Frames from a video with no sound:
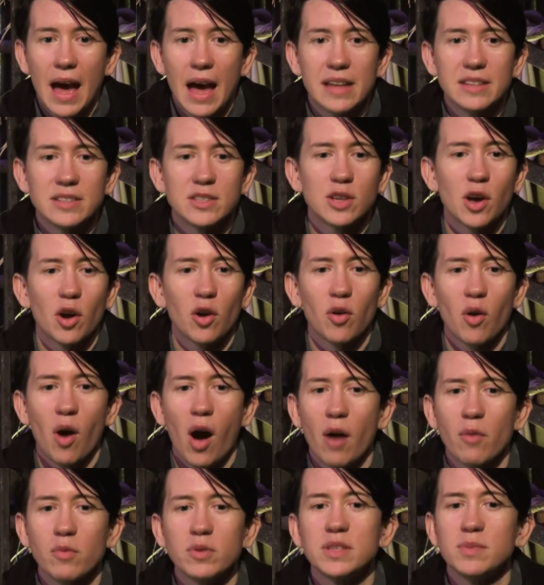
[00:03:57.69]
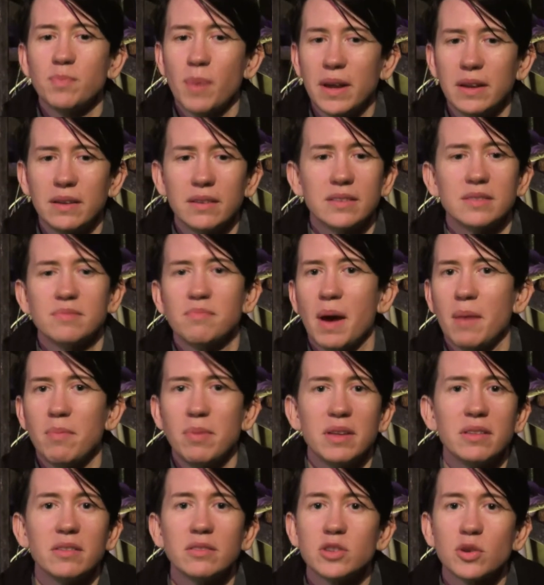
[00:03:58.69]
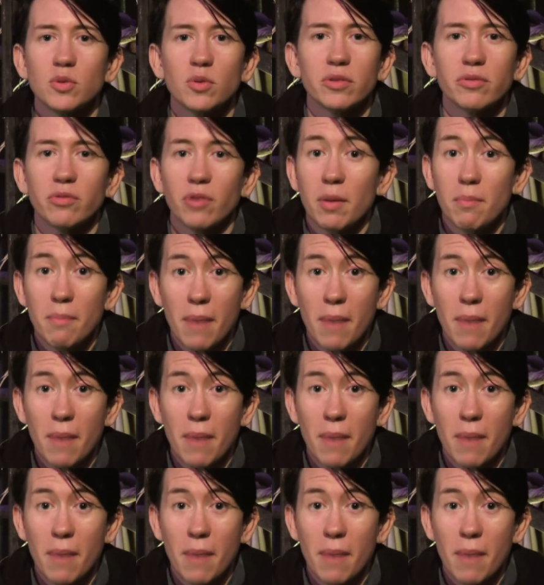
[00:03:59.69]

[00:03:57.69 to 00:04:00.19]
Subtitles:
and so I would spend maybe 2 or 3